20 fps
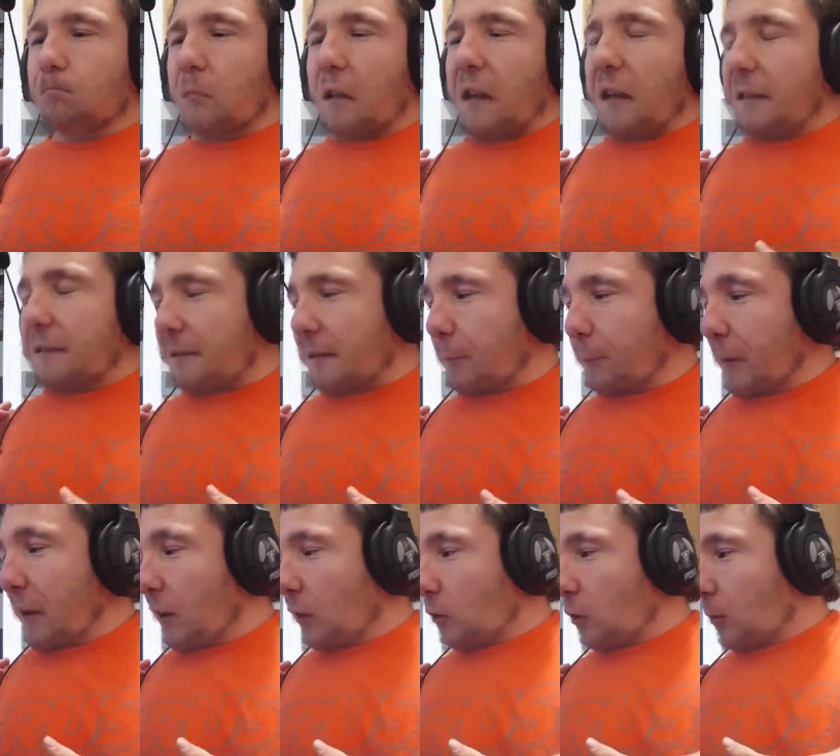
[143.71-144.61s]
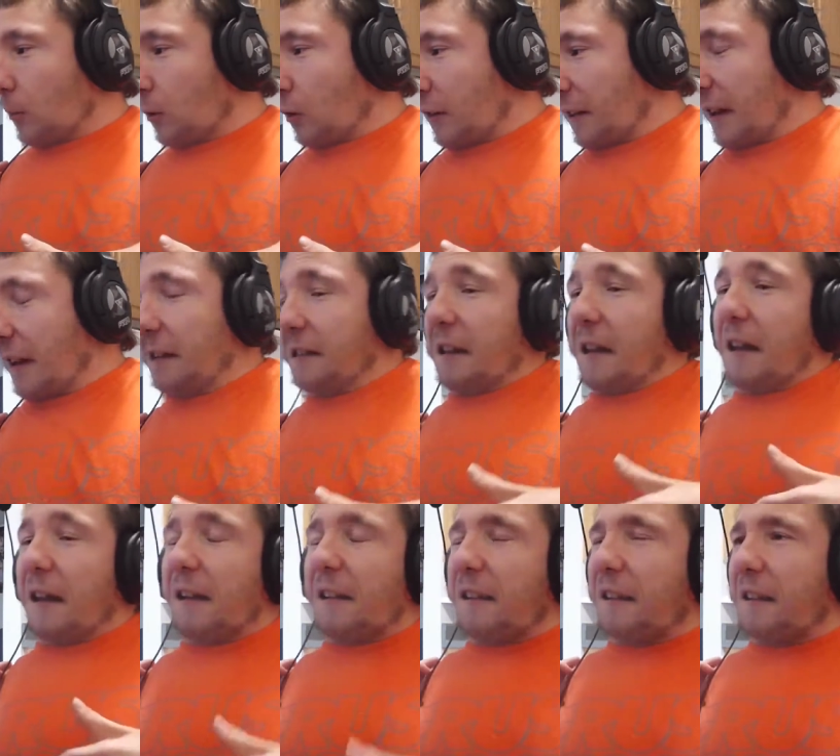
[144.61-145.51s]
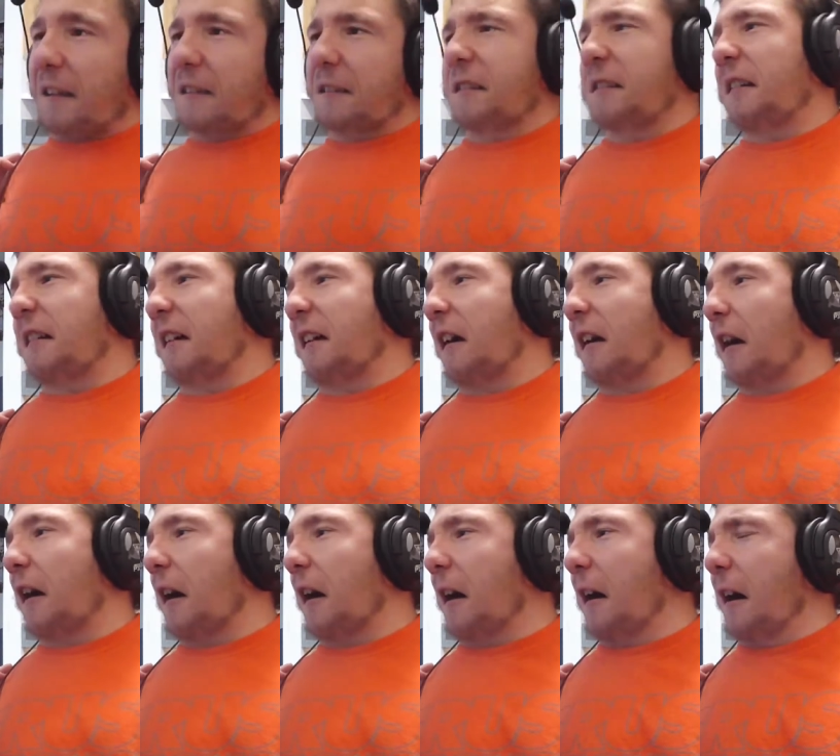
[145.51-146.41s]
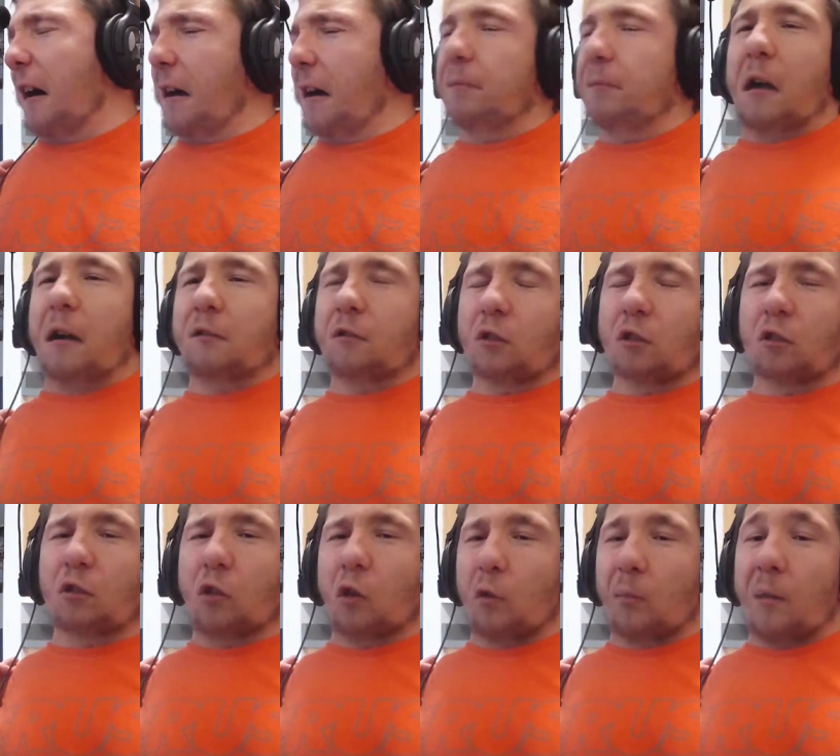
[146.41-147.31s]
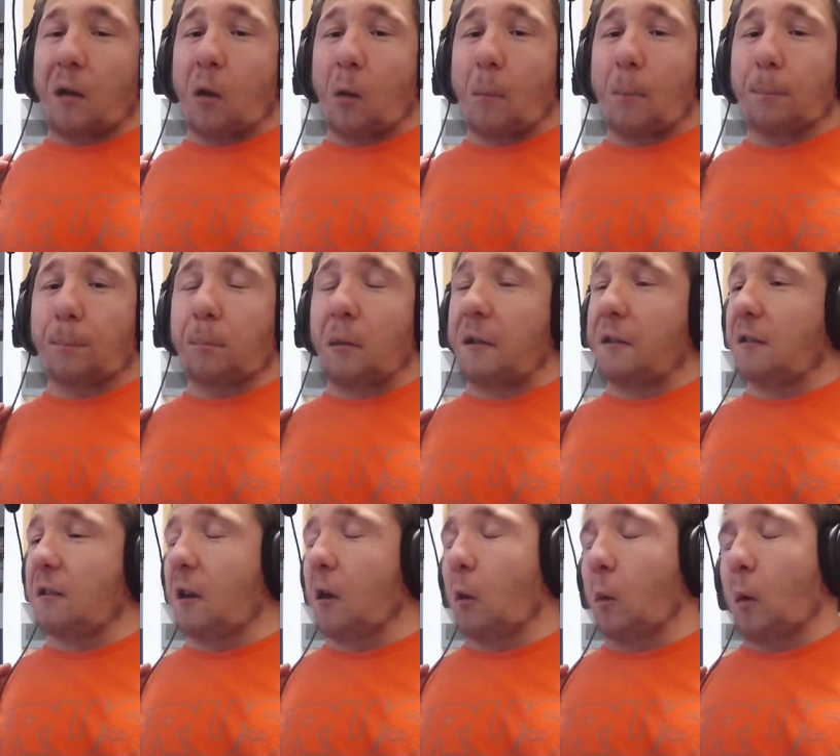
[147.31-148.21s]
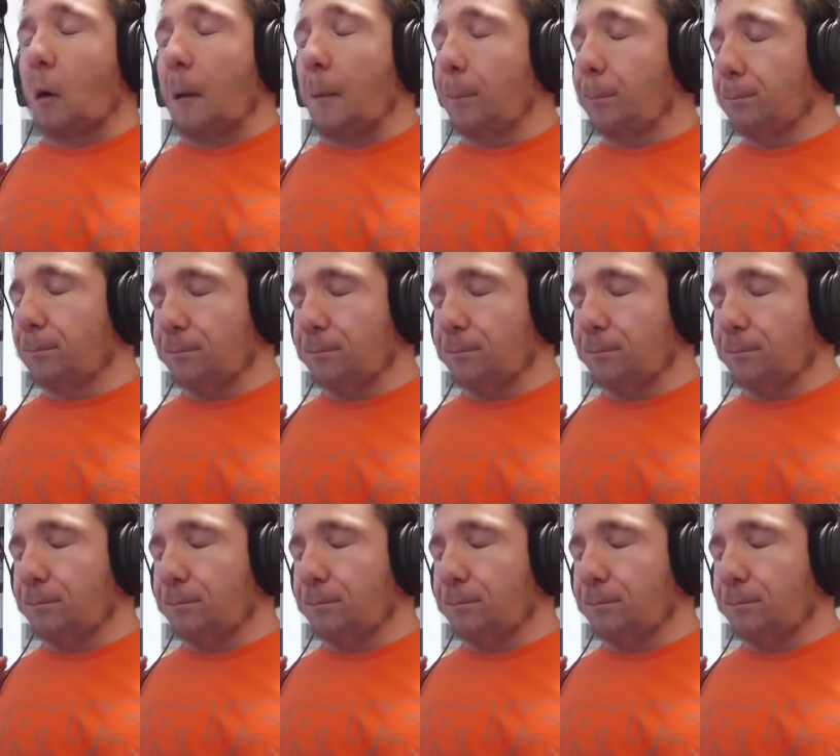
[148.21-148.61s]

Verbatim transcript: actually paranormal, yes, aliens, I'm not so sure about. But you know what?